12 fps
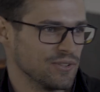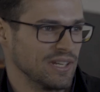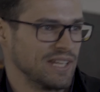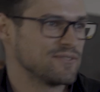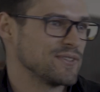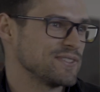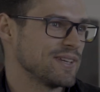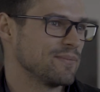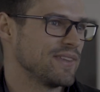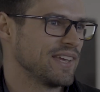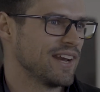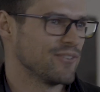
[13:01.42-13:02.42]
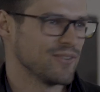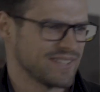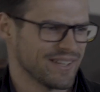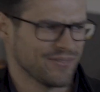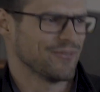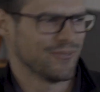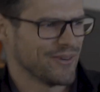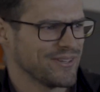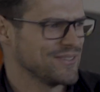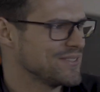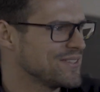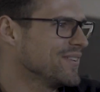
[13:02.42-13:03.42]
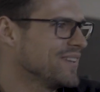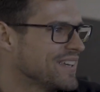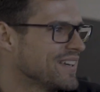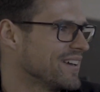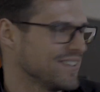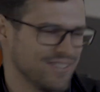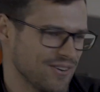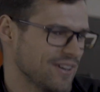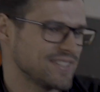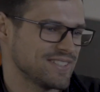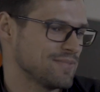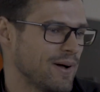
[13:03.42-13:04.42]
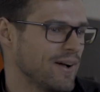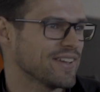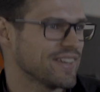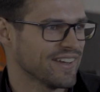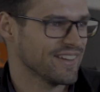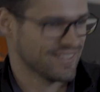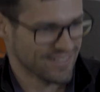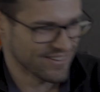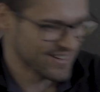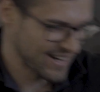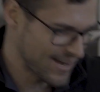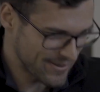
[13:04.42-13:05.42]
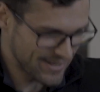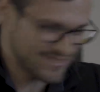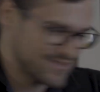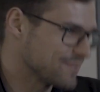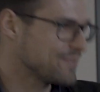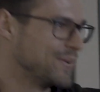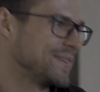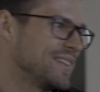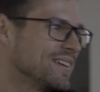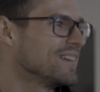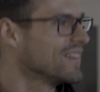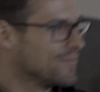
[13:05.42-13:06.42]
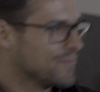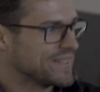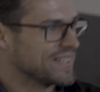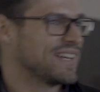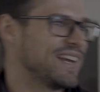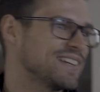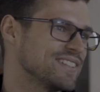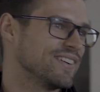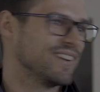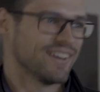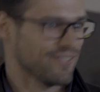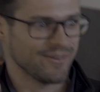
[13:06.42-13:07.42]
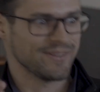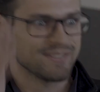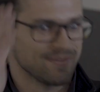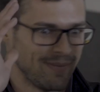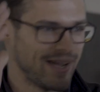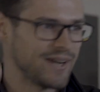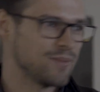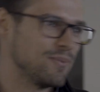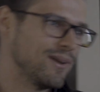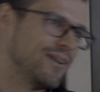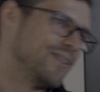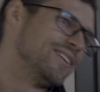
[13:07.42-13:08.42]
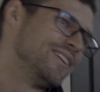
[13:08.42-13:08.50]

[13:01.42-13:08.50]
Leafs or something, and everyone's like, what are you doing here? You can't park here, and climb out, put the connector in, and everyone's mind blown.